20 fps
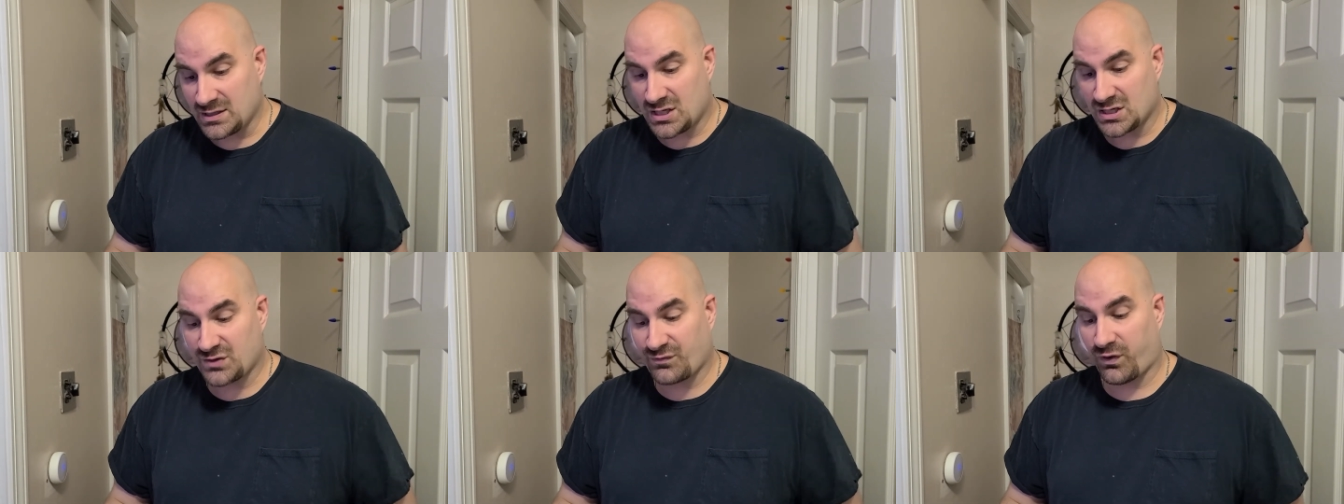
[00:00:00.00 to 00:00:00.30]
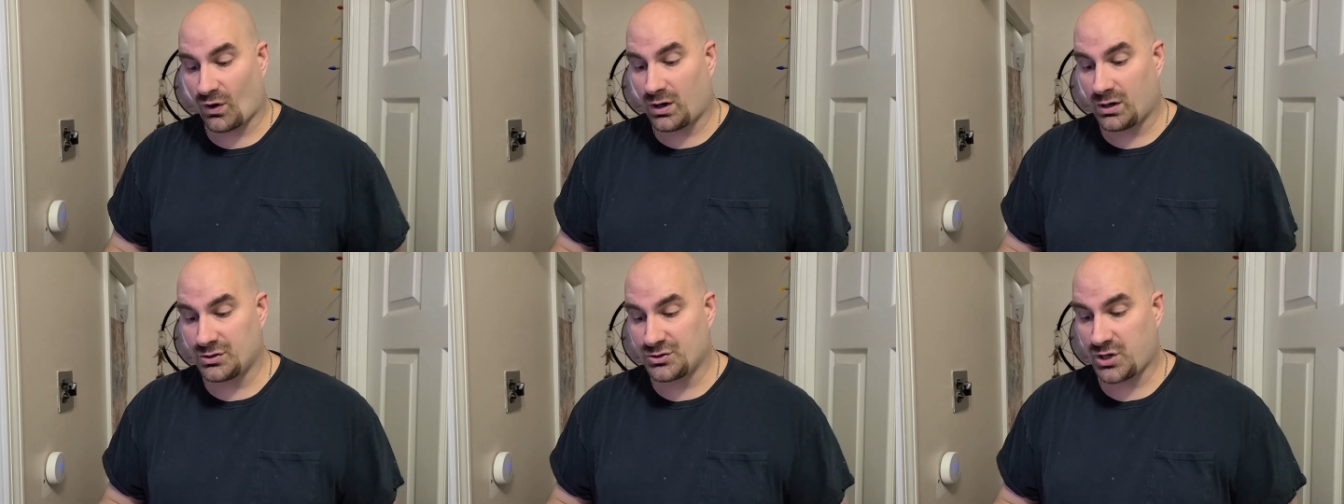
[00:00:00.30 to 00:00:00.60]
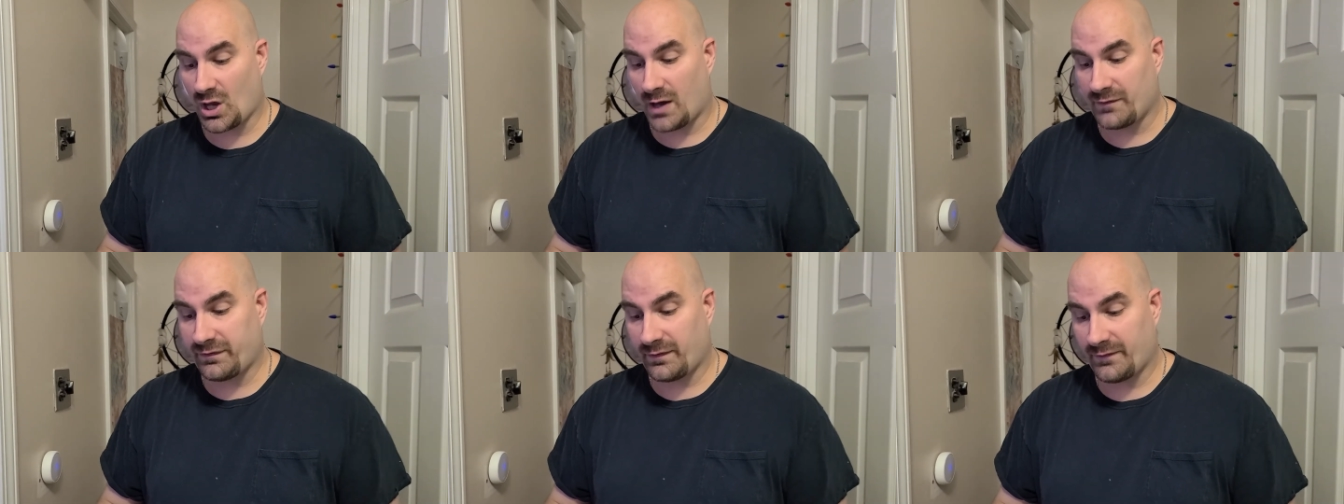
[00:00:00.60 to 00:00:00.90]
as far as
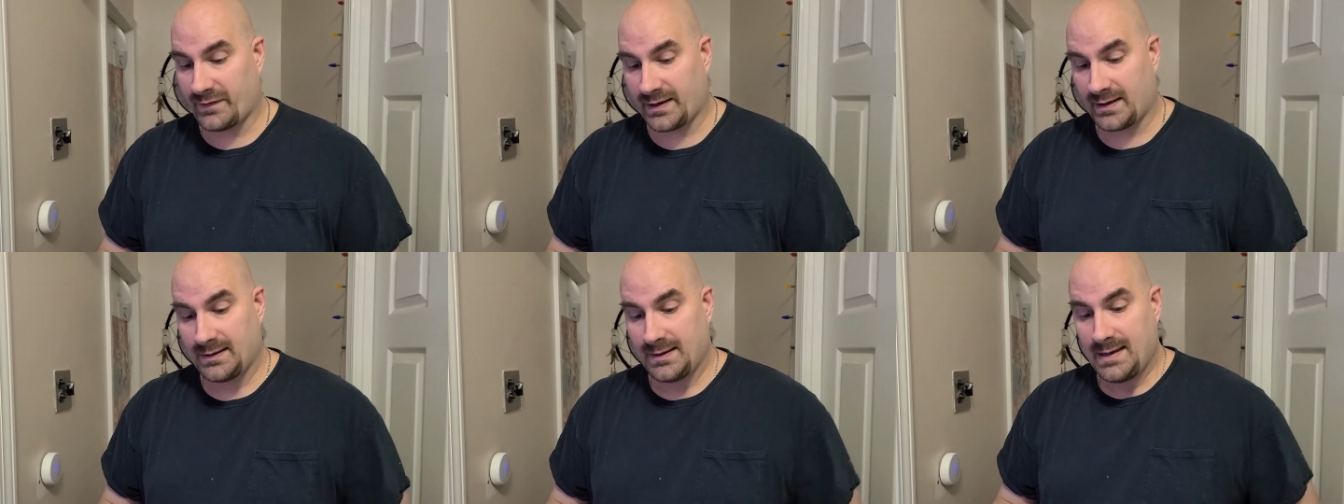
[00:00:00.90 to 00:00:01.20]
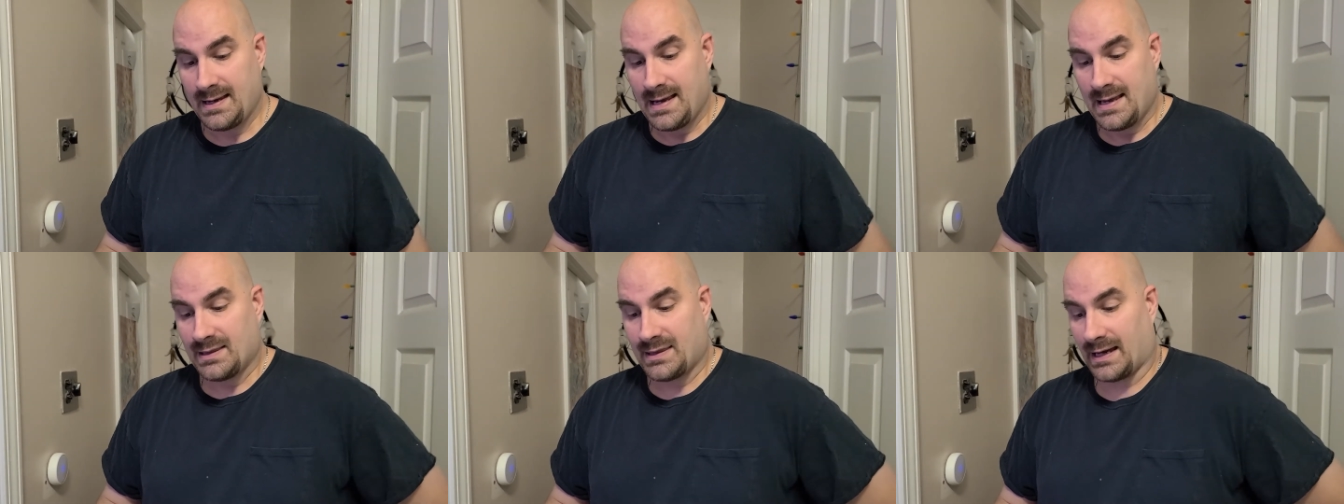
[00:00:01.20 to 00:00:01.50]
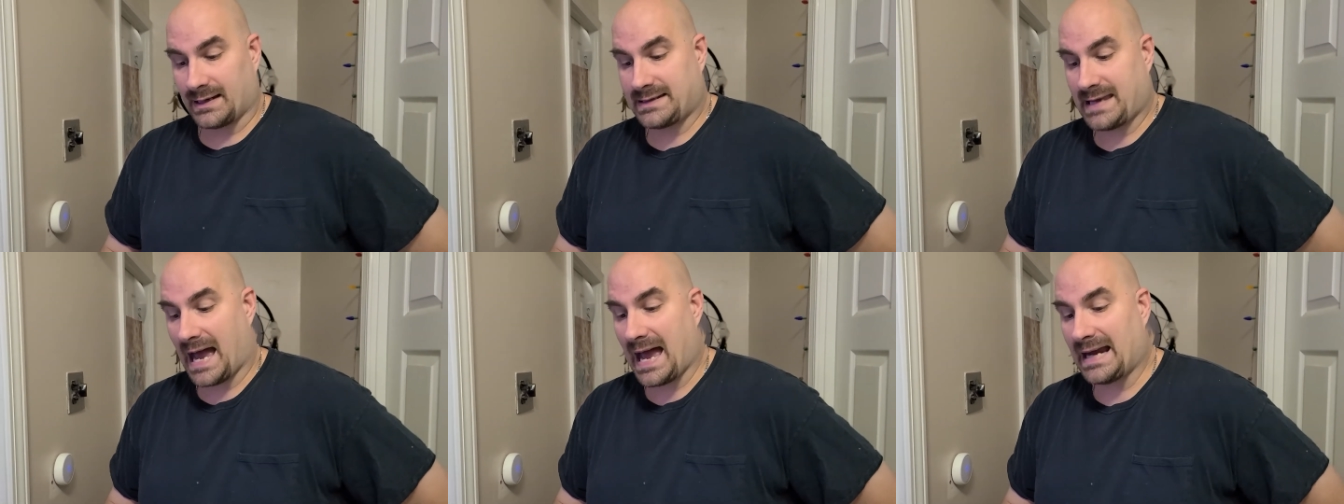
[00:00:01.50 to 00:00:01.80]
off of it
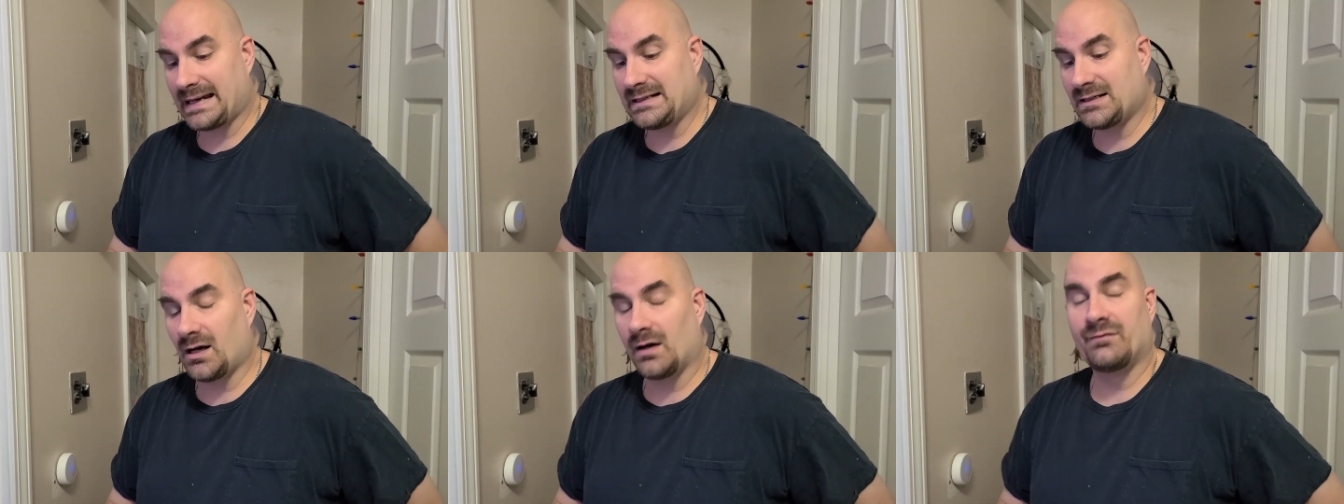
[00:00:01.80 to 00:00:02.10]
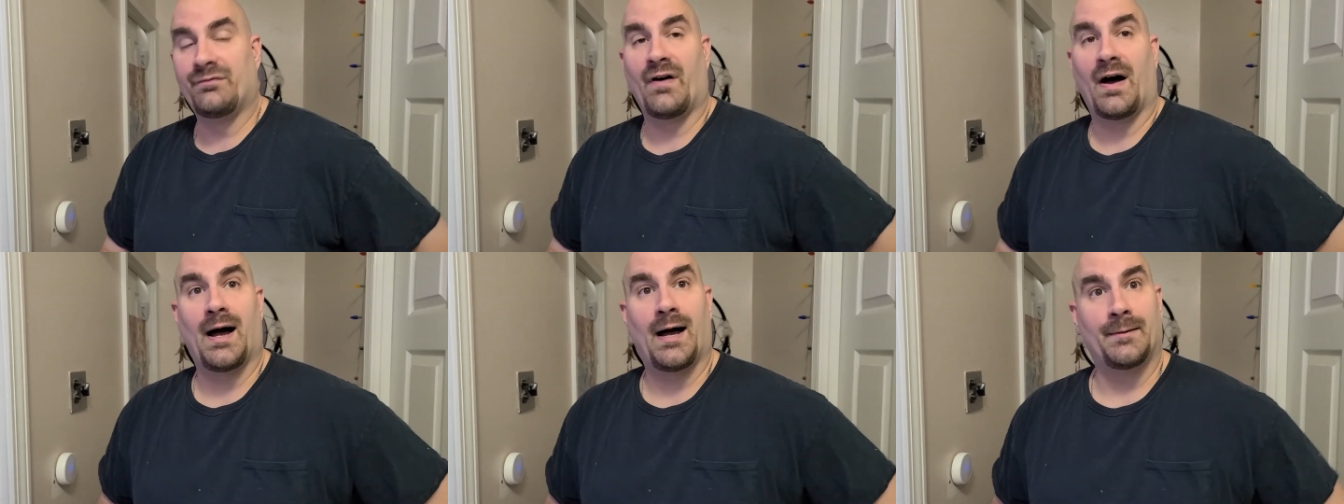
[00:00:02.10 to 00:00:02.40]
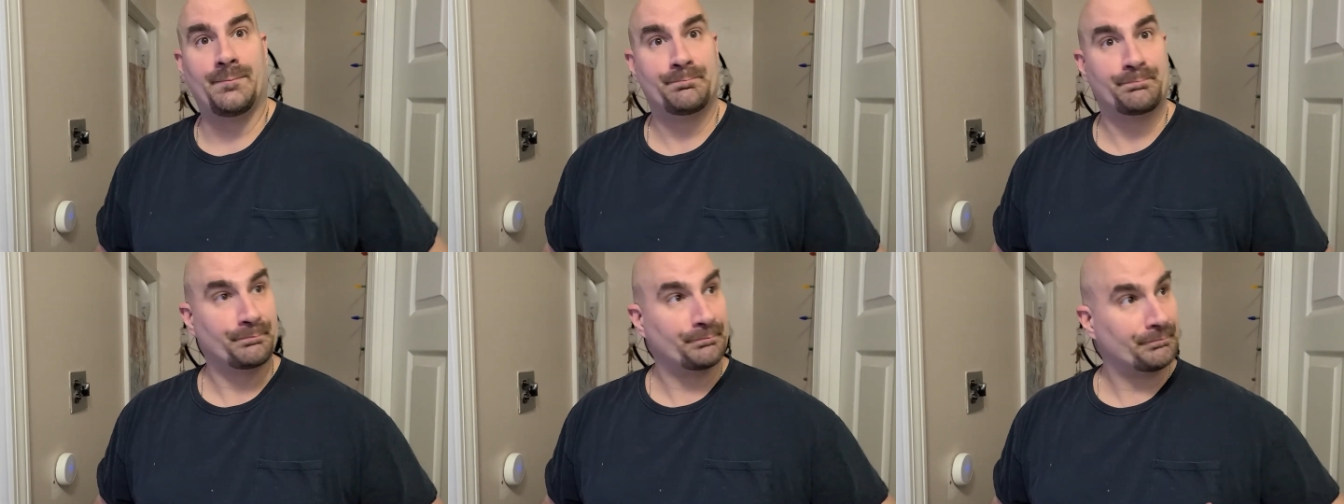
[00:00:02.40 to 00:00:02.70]
that kind of